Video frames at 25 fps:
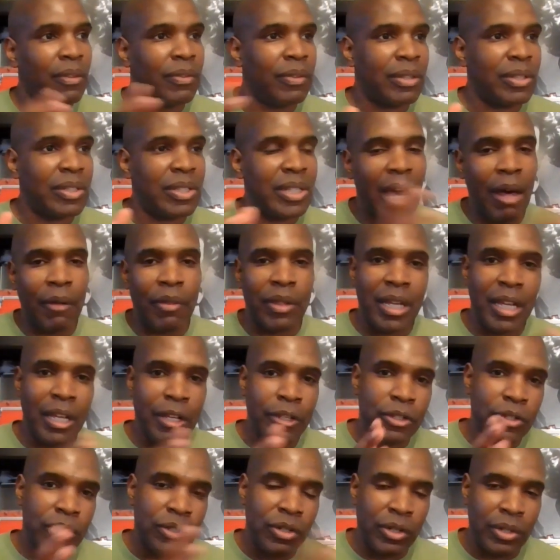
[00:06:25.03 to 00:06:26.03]

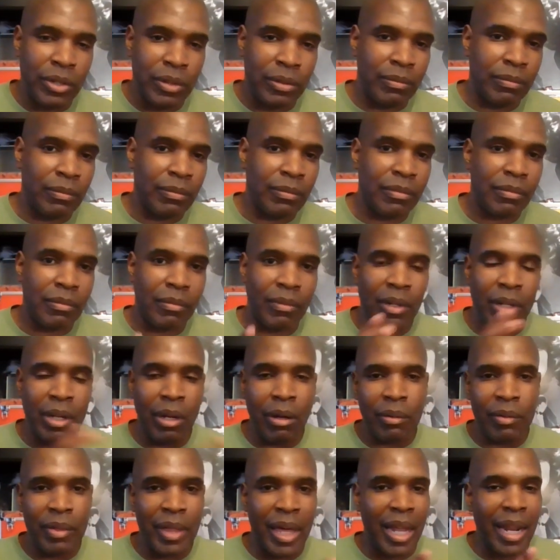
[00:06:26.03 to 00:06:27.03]
Southeastern, you
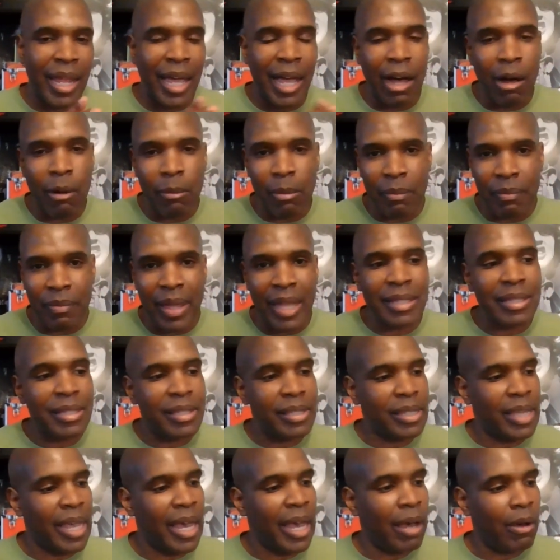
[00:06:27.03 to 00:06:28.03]
know, that album, that
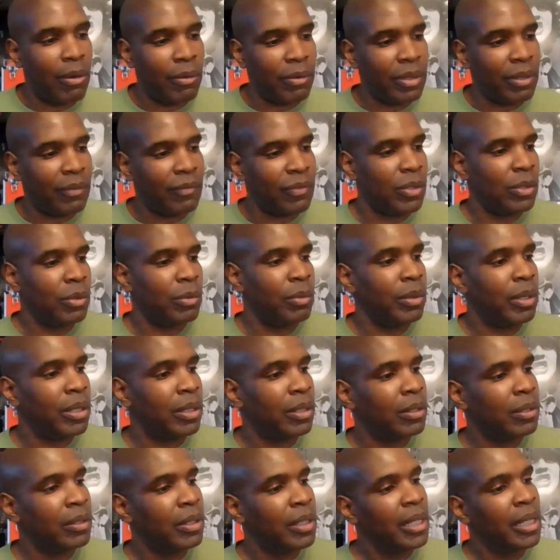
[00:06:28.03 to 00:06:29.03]
sound, if you
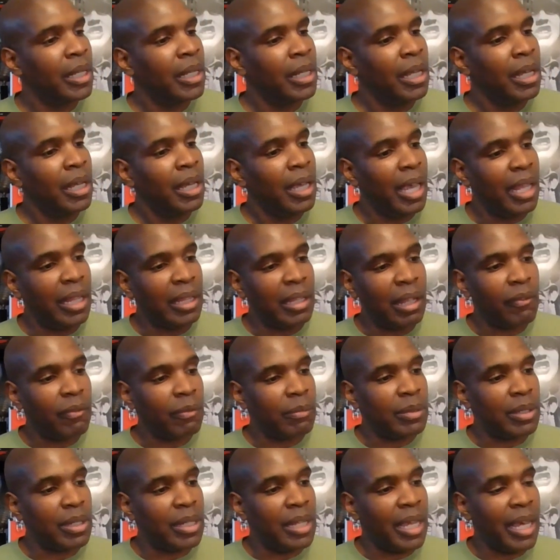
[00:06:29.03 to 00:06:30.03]
will, and love
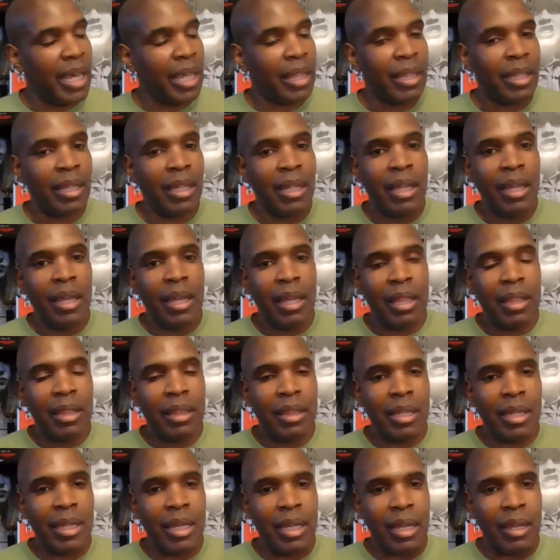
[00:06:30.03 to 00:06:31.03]
him to death.
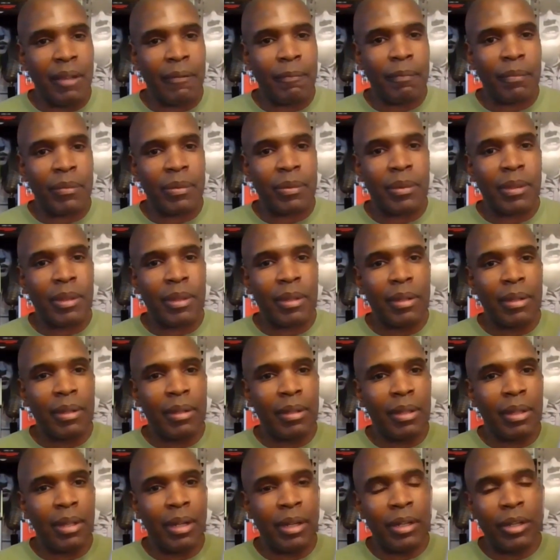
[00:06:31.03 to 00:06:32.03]

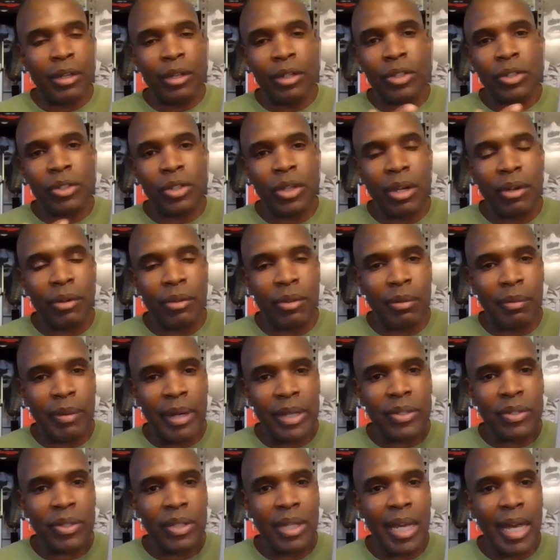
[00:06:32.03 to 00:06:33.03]
A good chunk of the
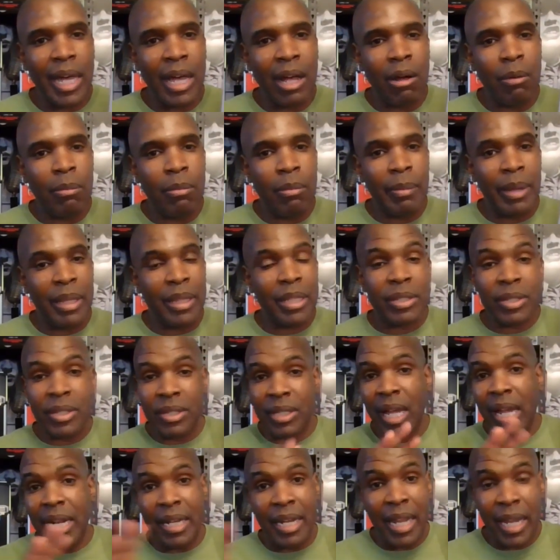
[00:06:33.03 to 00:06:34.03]
rest of the album, and this is
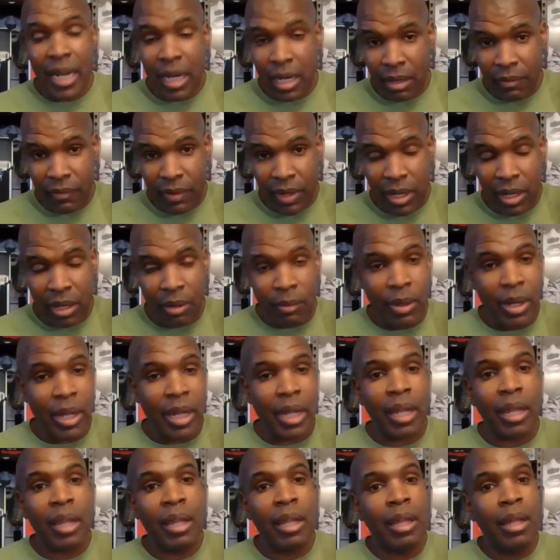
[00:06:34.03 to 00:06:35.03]
not negative in any
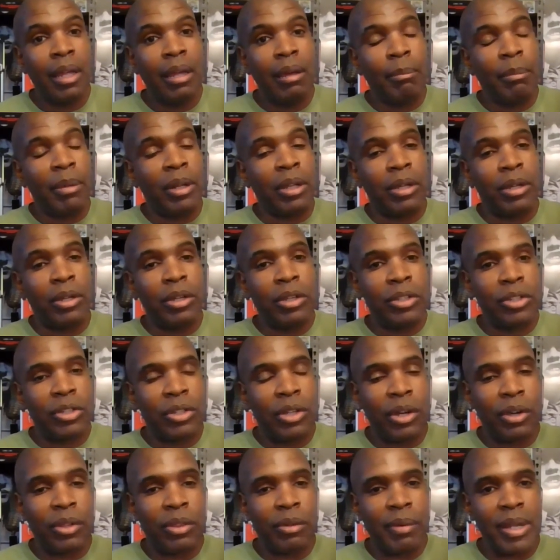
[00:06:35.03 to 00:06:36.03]
way, but a good
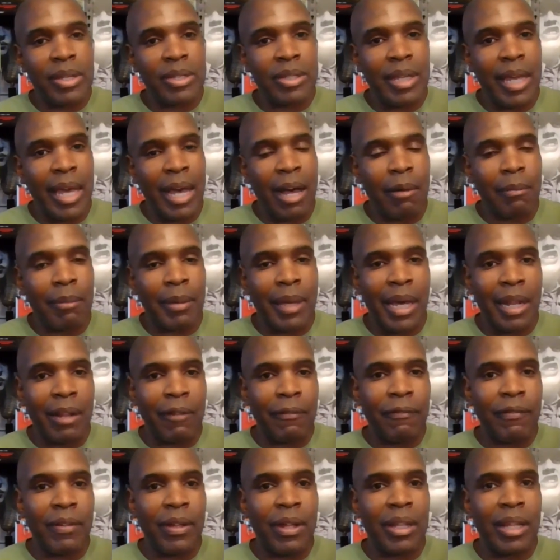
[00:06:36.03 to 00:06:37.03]
chunk of the rest of the album kind
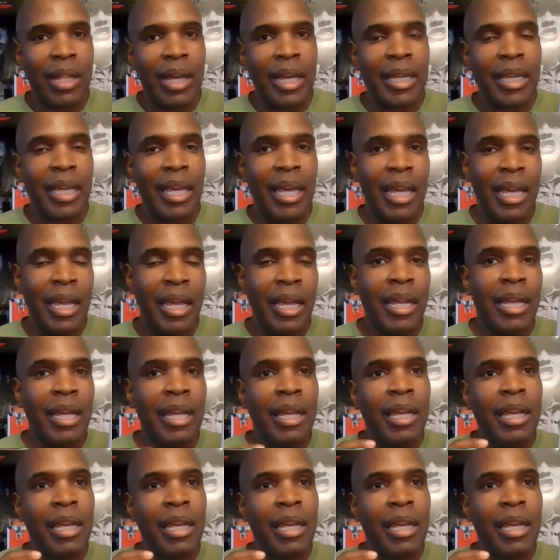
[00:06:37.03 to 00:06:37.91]
of felt like a,